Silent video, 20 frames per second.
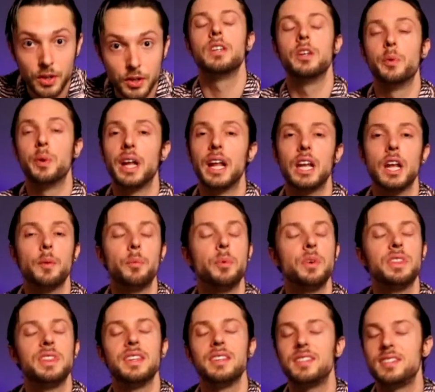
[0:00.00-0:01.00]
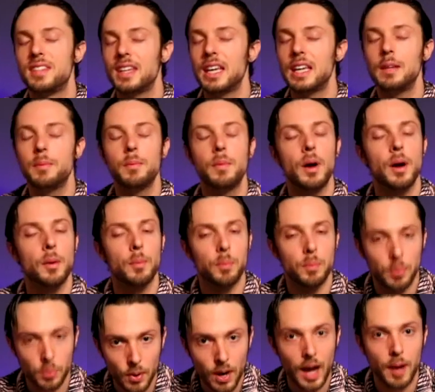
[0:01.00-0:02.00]
you would end up with the same
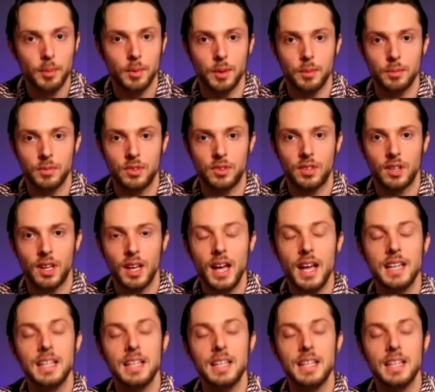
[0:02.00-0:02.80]
problems.